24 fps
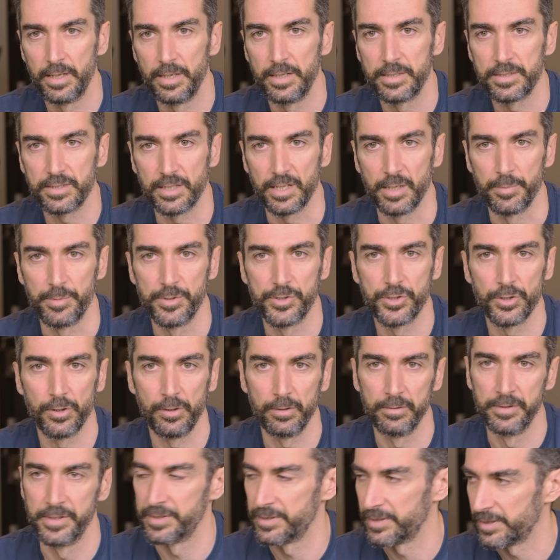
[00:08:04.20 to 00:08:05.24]
It's going to be
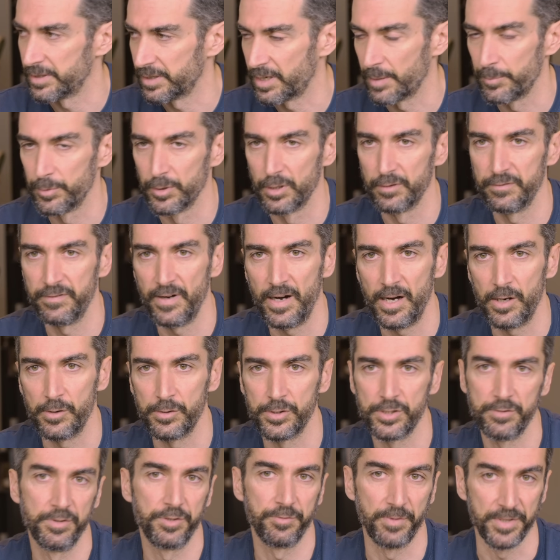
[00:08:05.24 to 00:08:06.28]
solved in a couple of
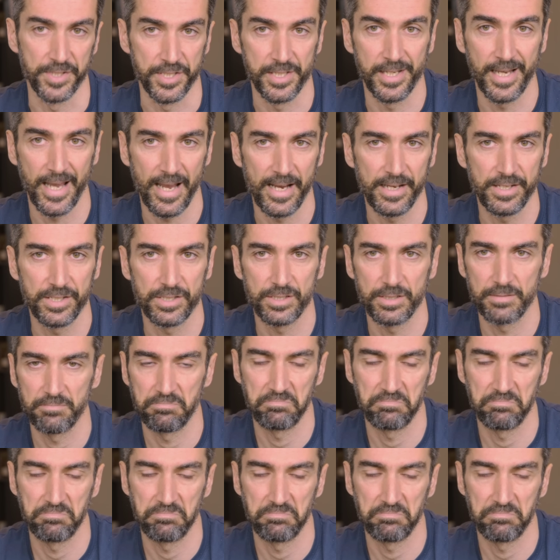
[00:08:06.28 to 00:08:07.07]
hours," which was the case.